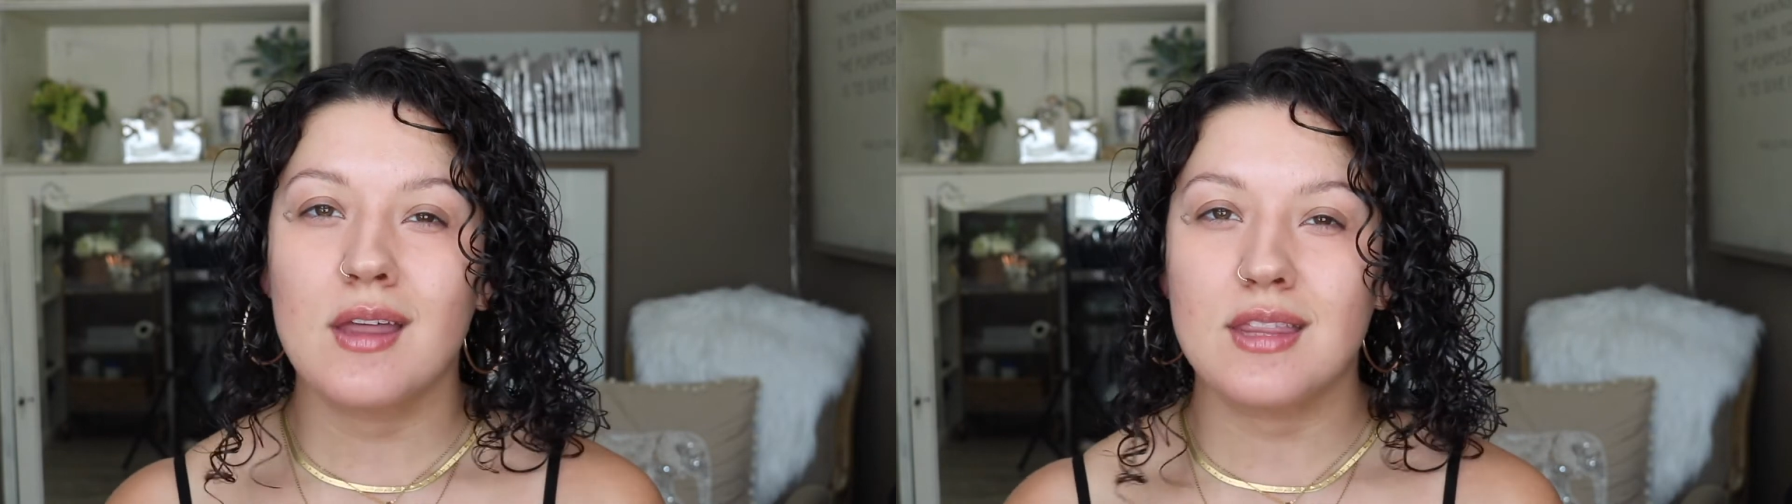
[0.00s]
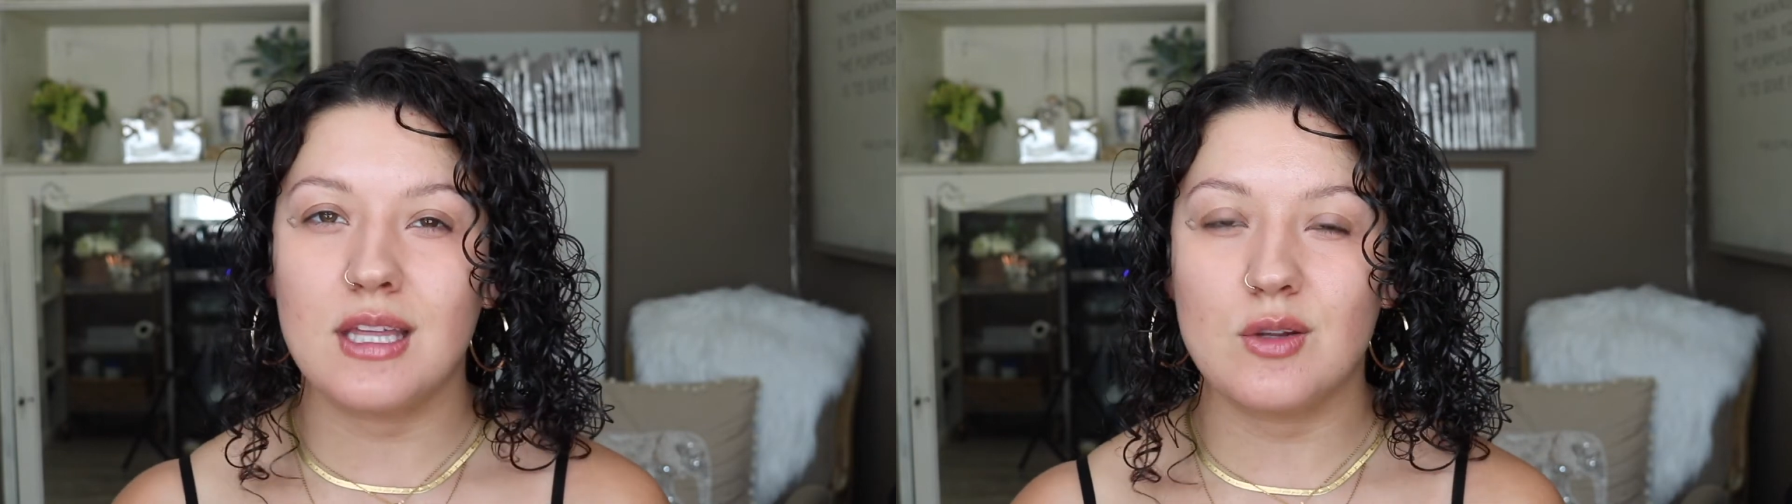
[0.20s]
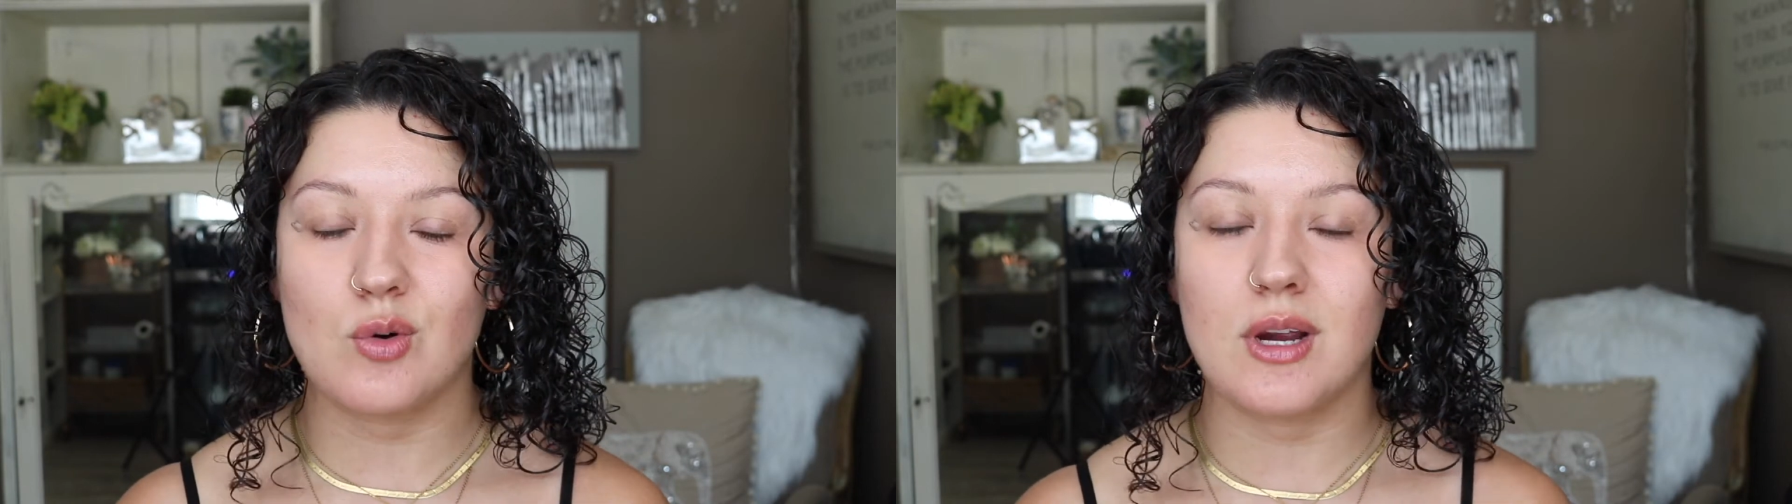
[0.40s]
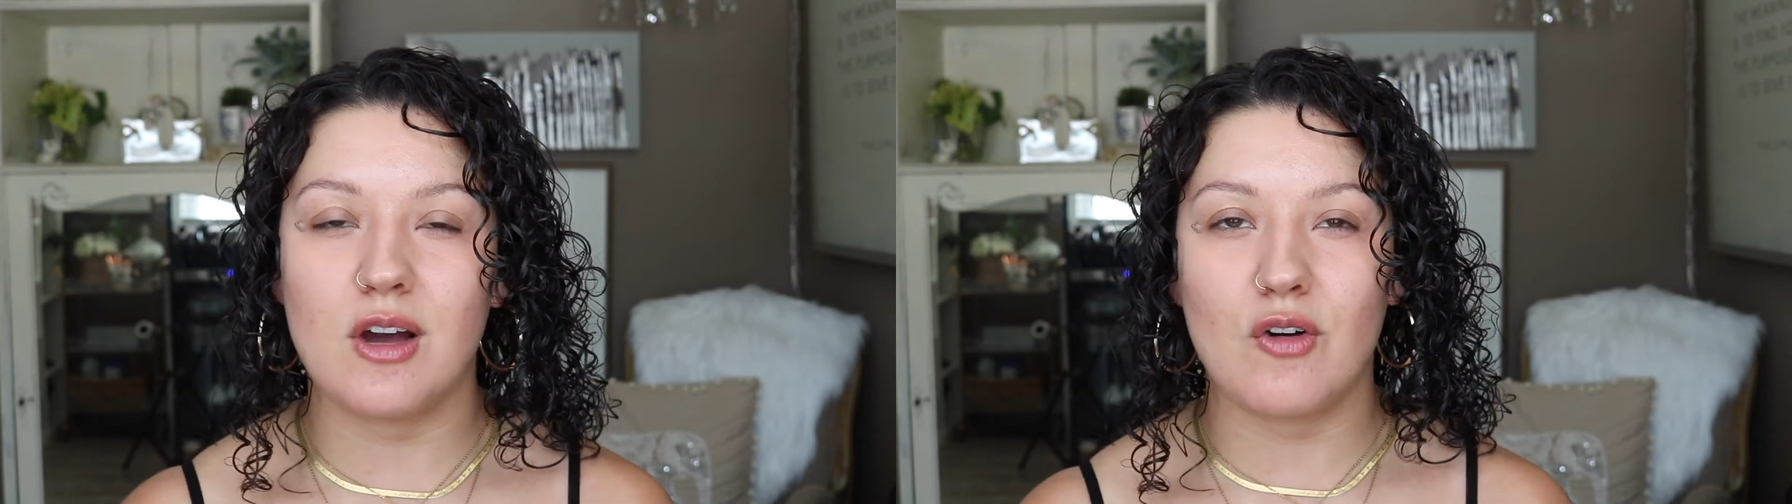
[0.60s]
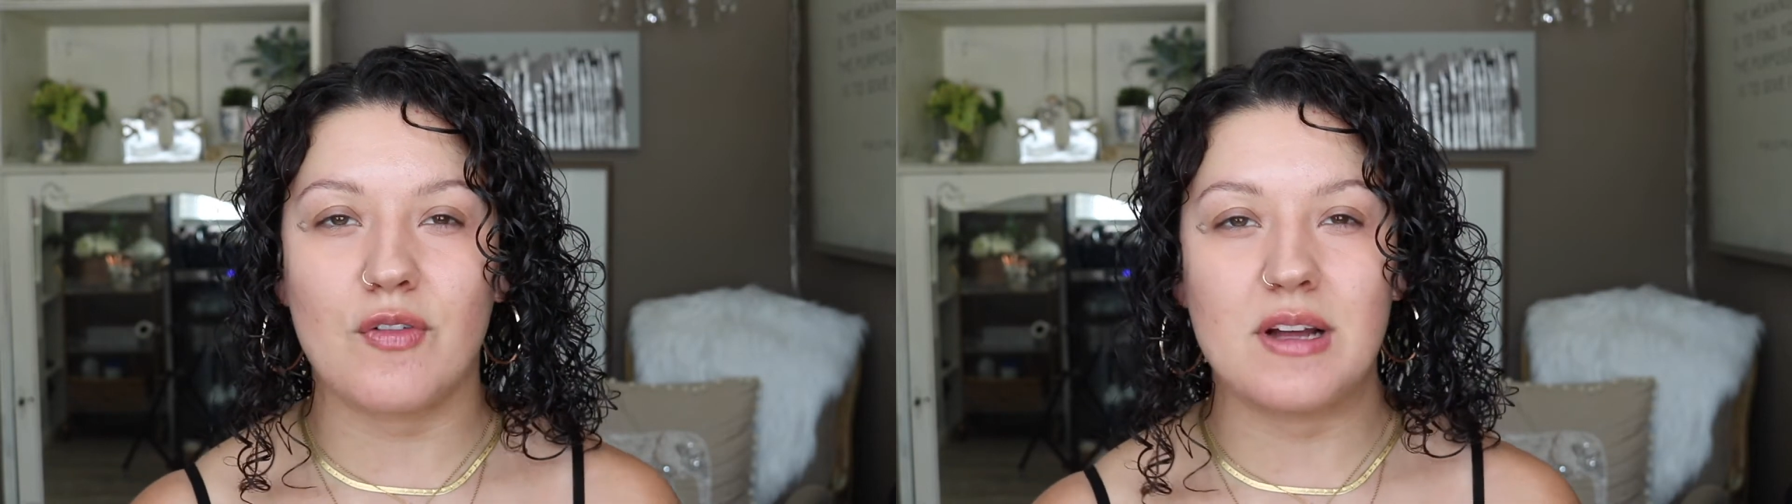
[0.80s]
the
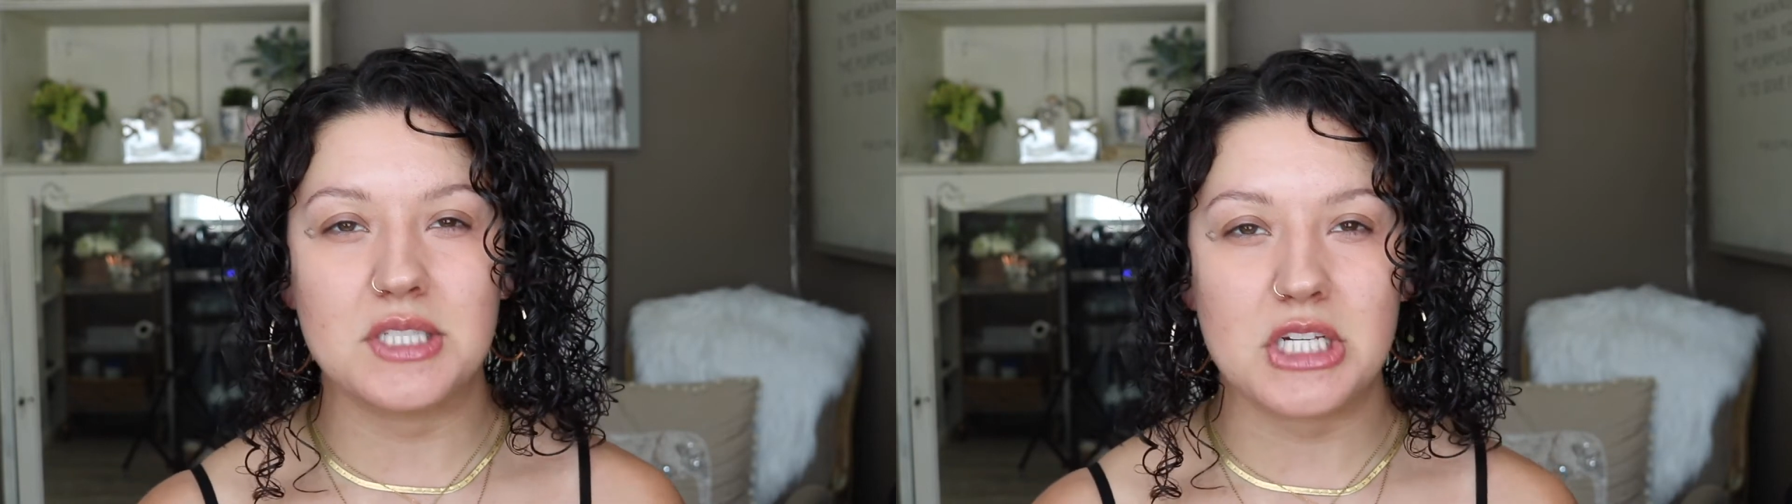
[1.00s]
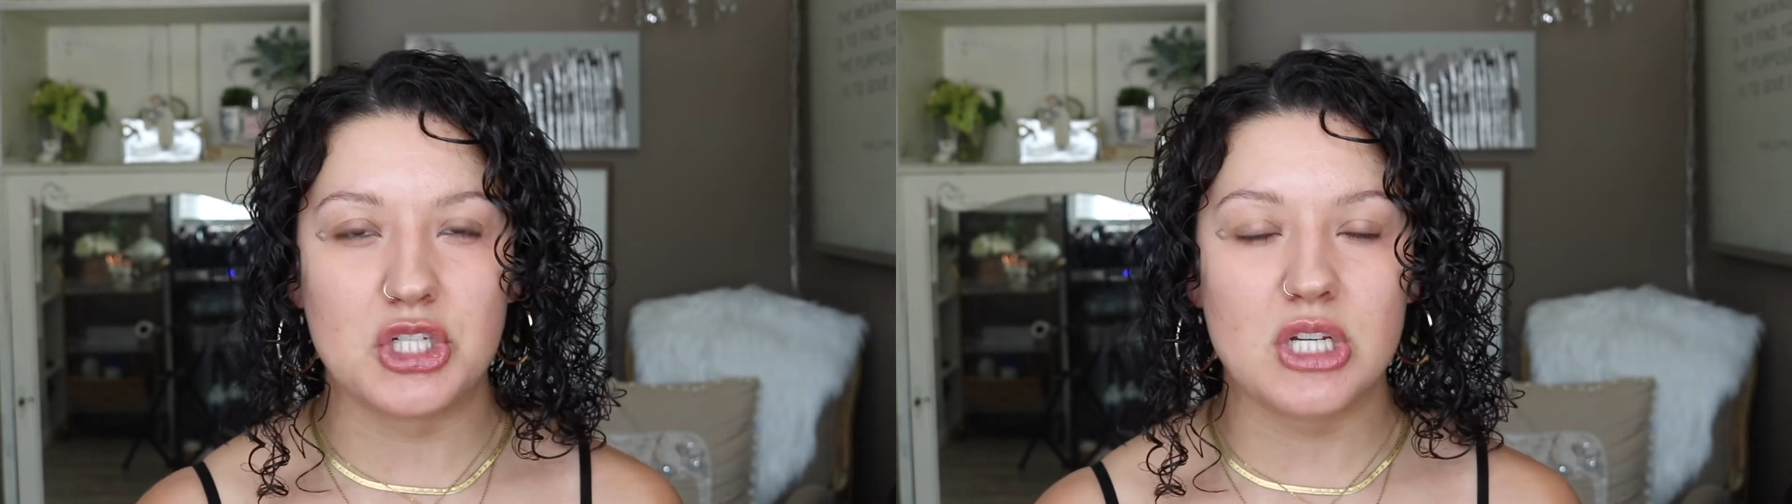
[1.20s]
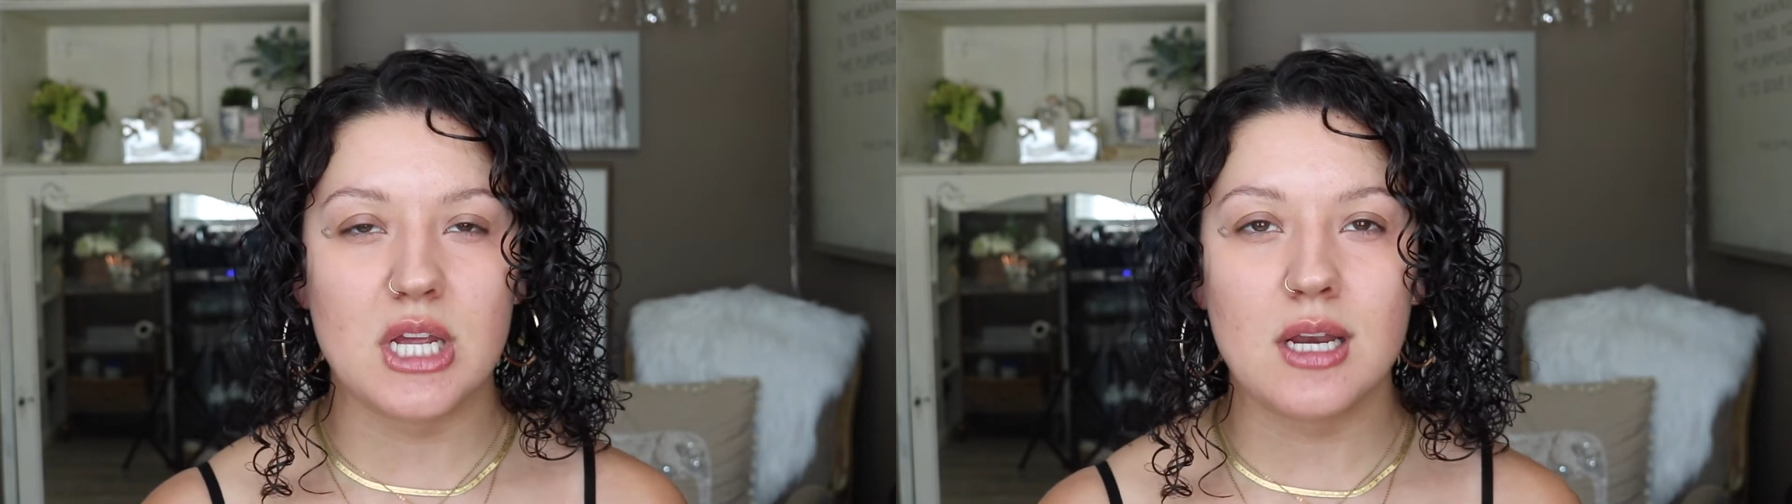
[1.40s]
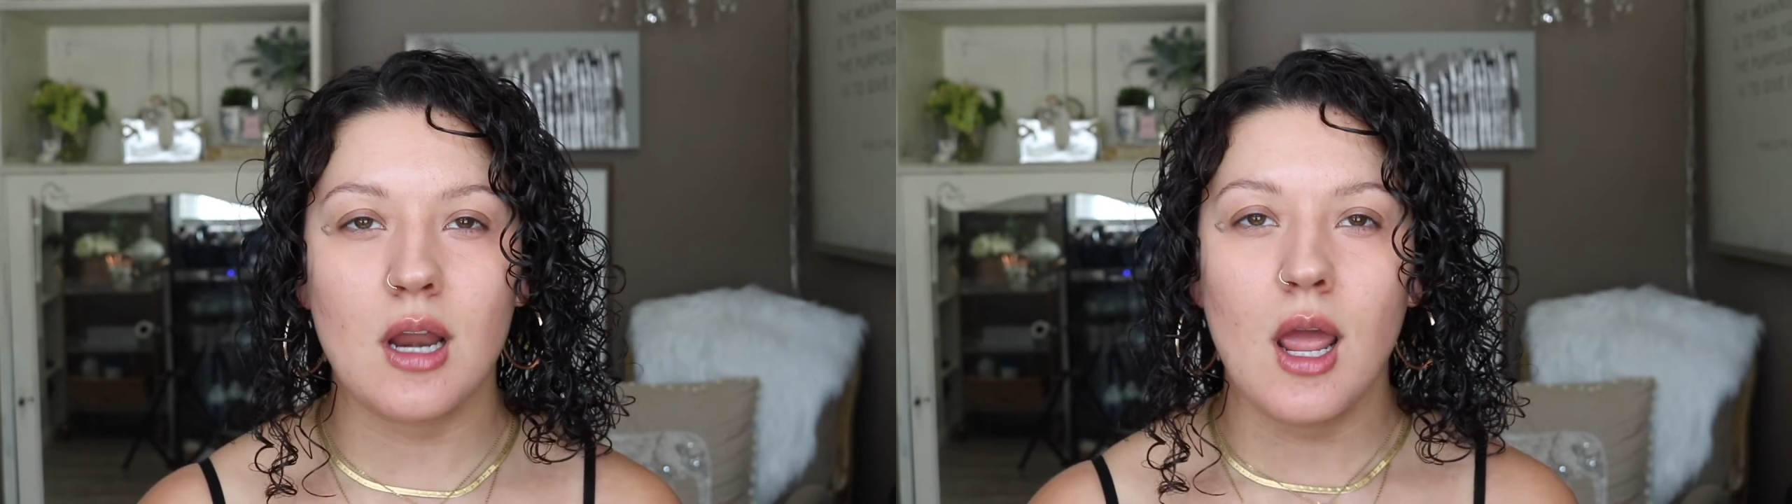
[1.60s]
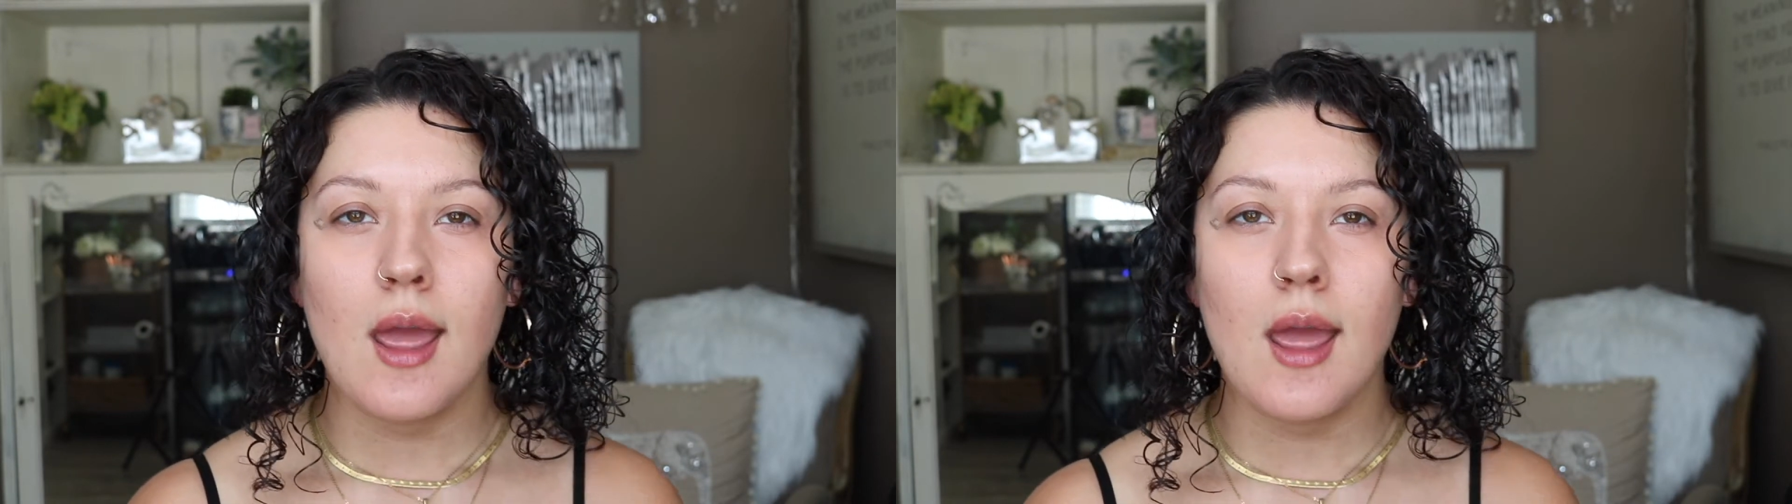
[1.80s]
L'Oreal foundation,